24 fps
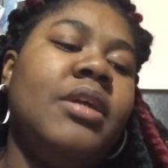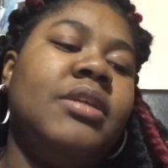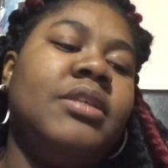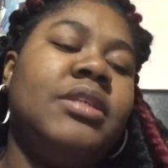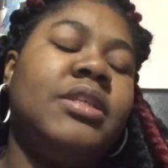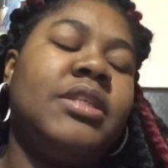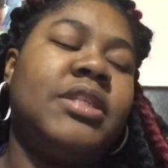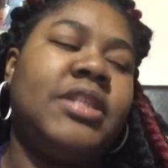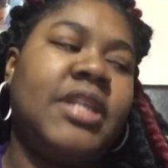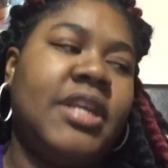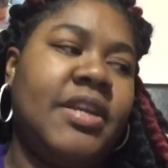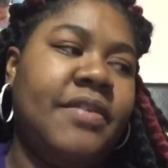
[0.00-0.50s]

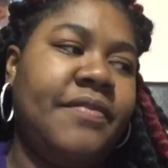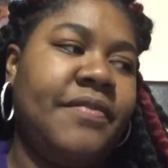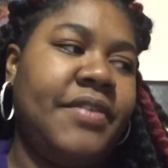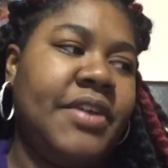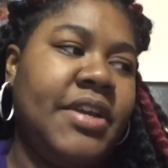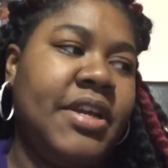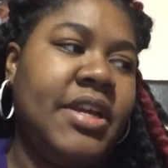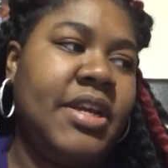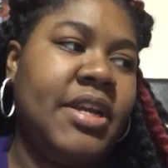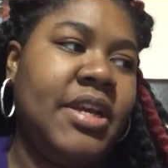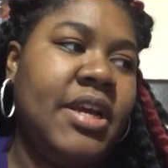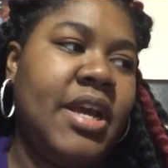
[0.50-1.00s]

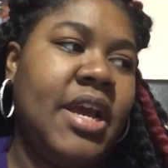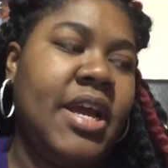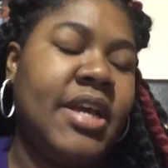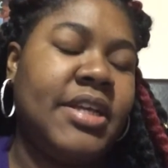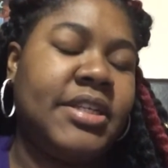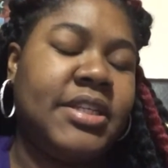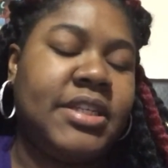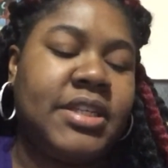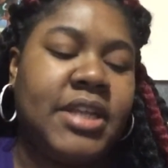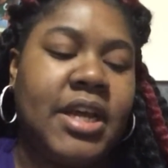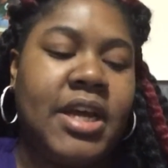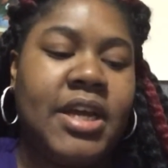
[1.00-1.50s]
Stevie,
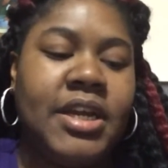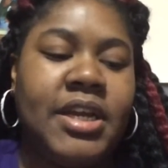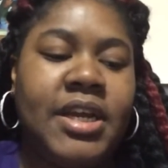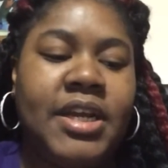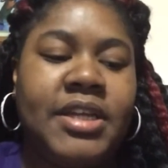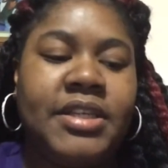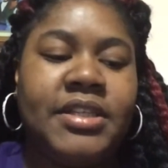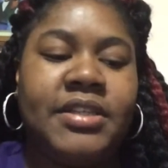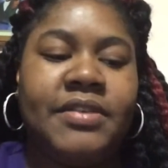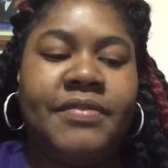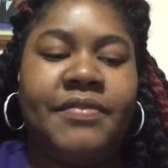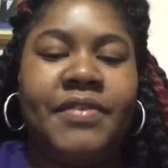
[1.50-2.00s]
his son,
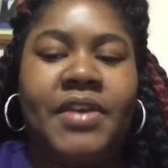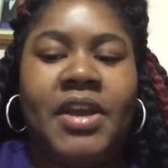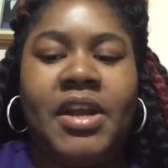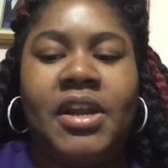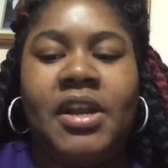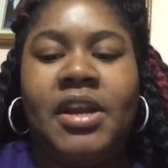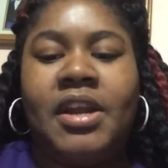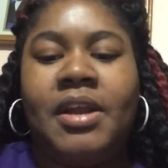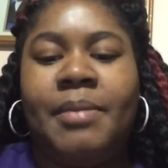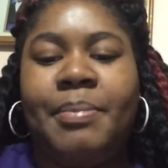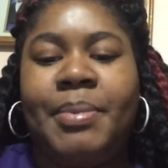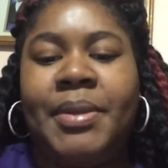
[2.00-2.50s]
and
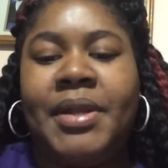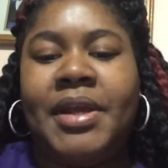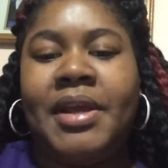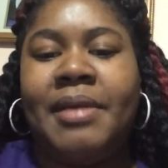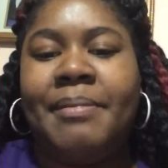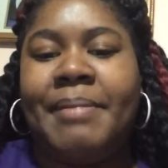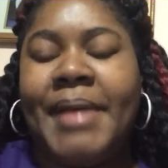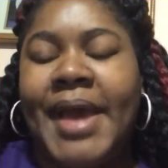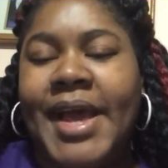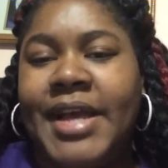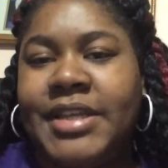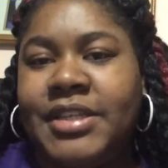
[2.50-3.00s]
Savannah, they're playing
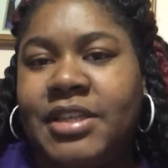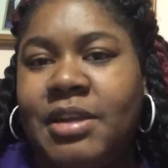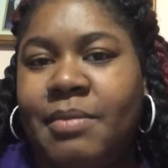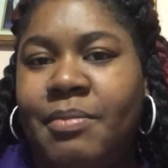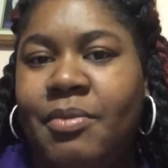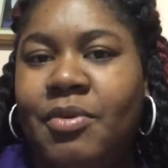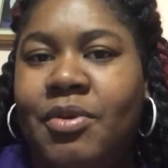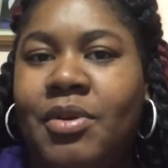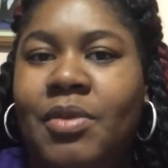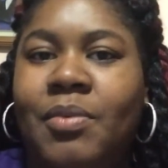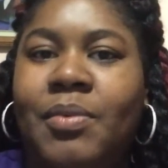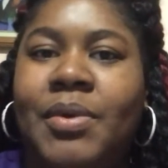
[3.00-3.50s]

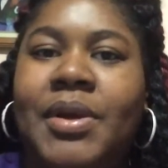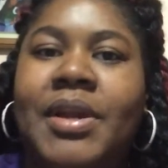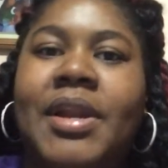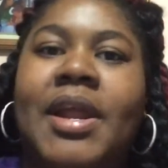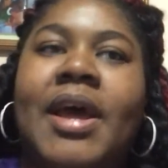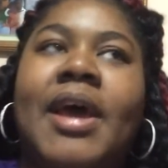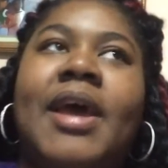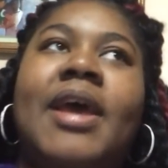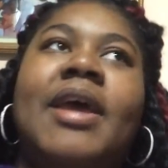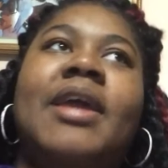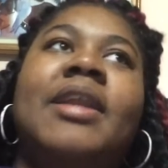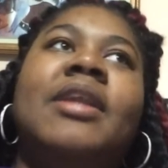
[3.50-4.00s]
basketball or
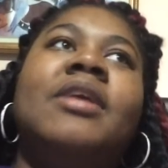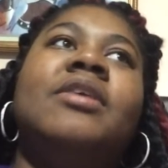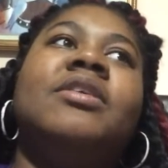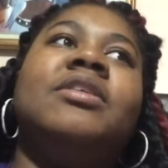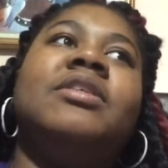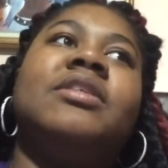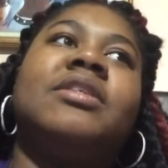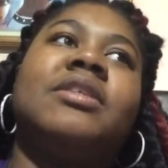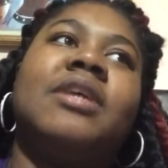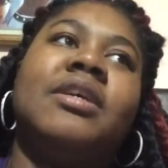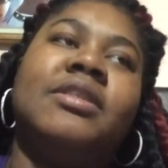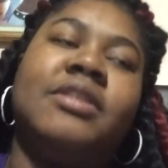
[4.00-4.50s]
whatnot, and they're
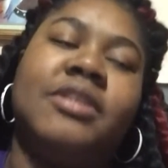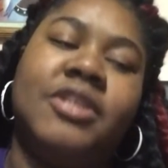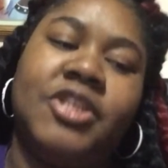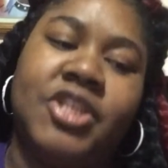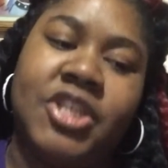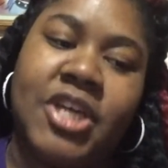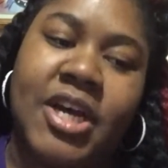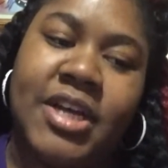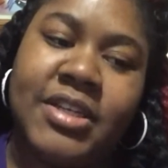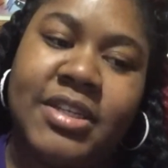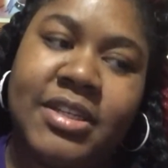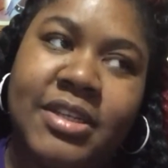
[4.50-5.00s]
discussing
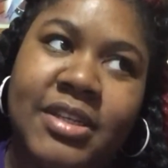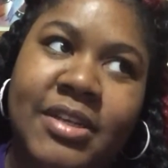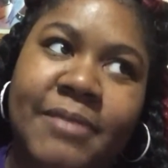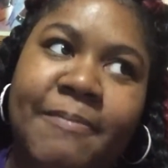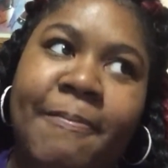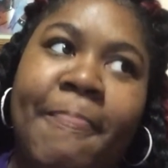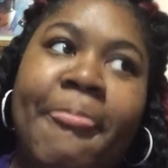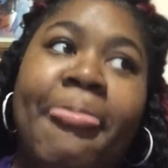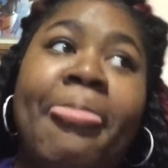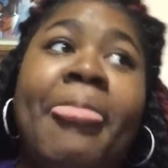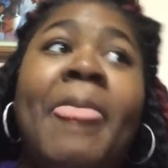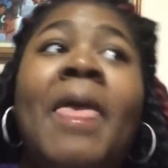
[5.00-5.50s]
Jocelyn.
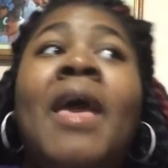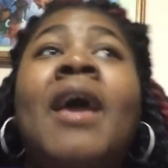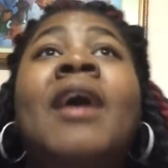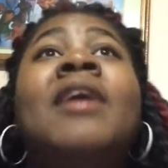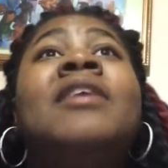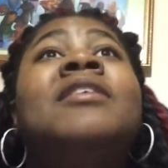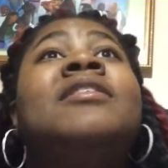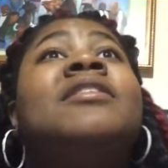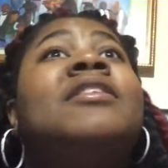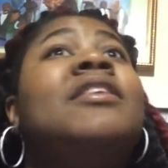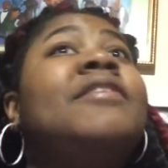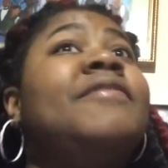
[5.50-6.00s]

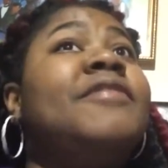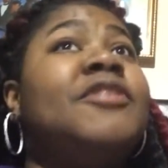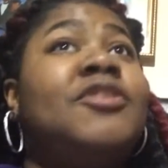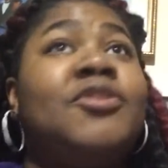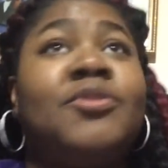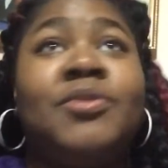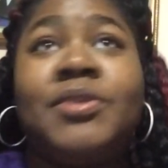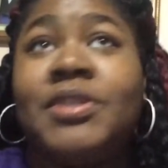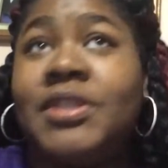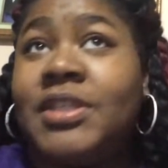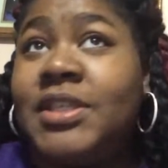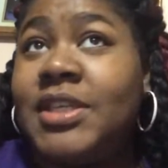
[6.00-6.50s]
Stevie
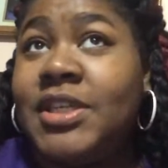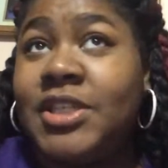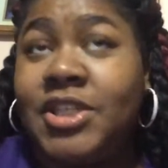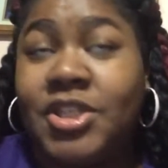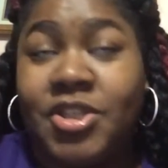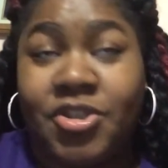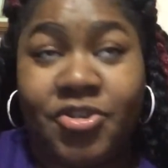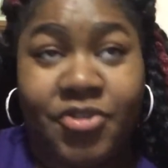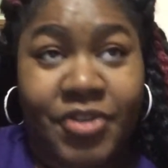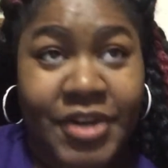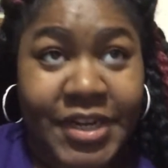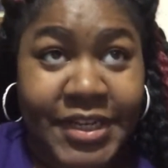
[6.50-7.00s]
Jr. says she
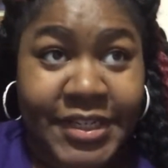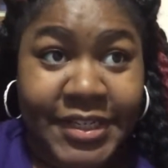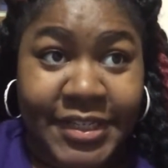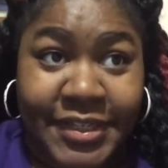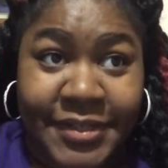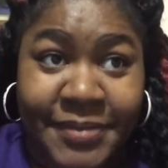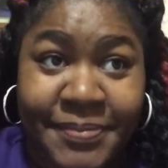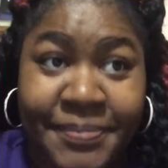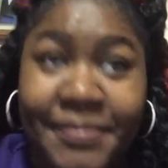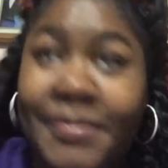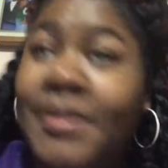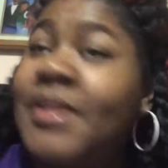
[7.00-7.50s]

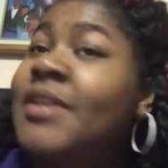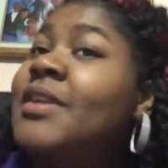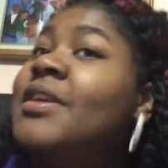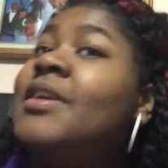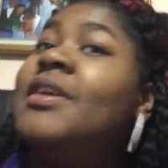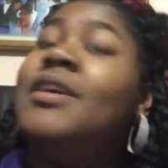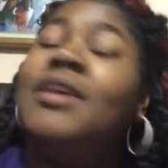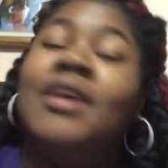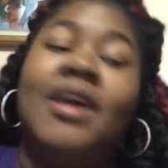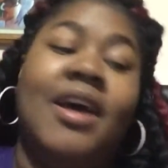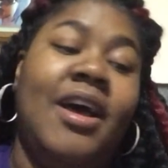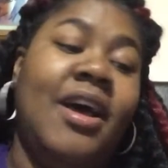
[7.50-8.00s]
crazy.
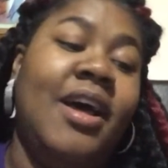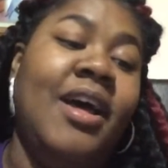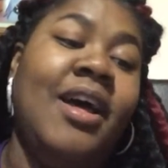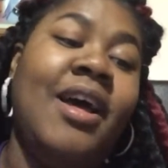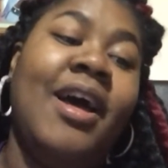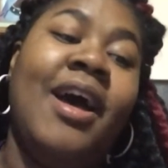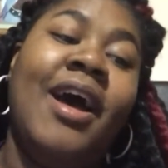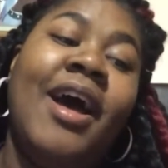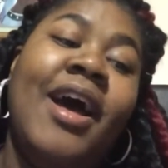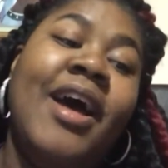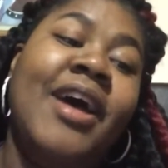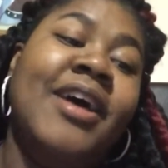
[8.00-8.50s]

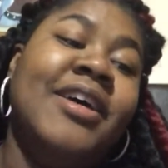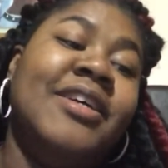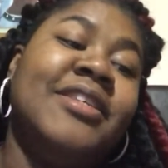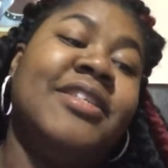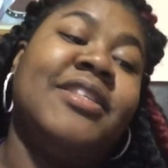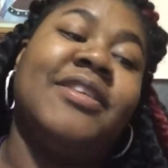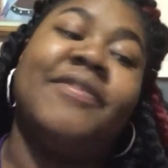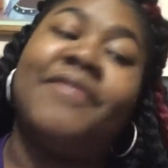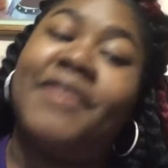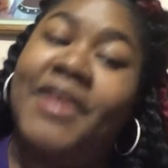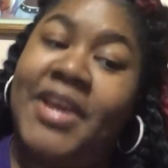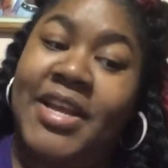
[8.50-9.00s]

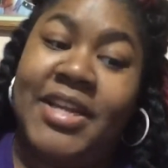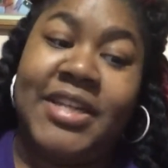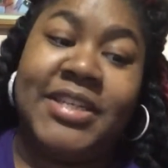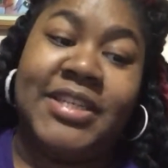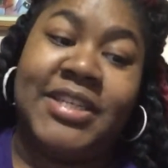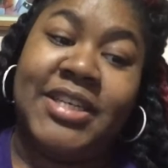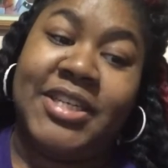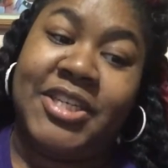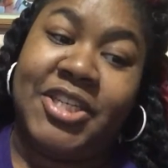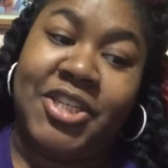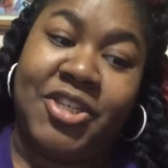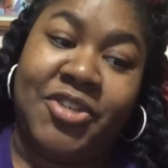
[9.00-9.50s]
Savannah
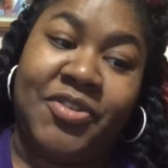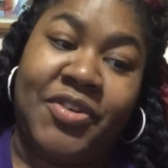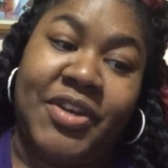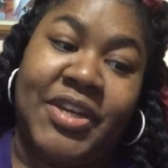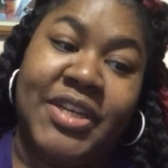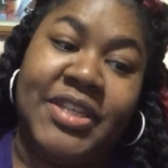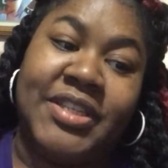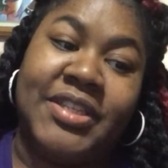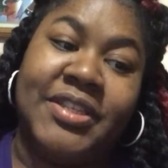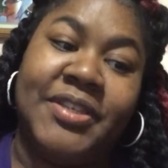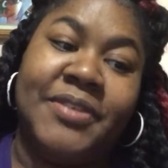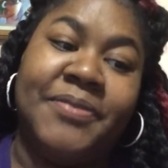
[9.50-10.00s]
says she
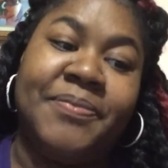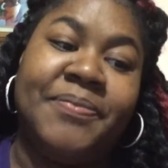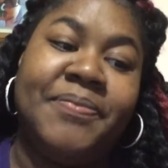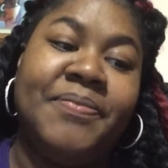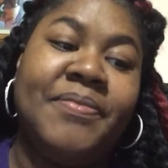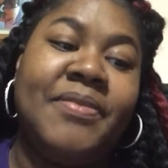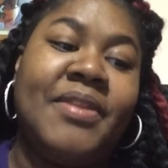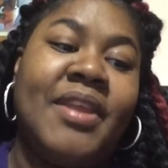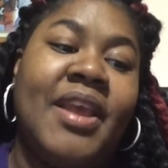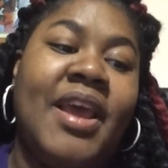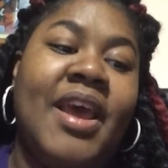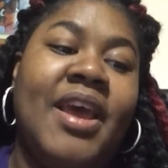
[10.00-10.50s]
crazy.
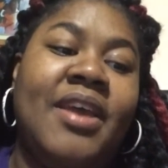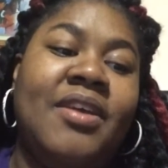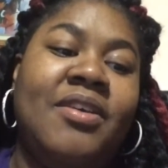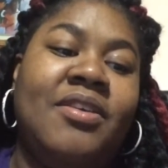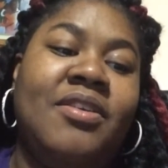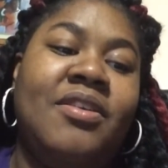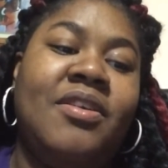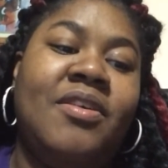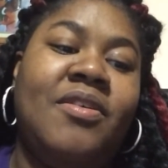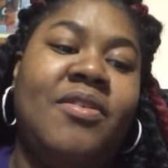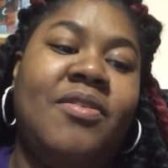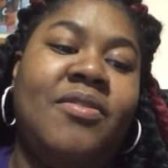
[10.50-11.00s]

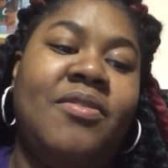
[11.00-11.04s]
And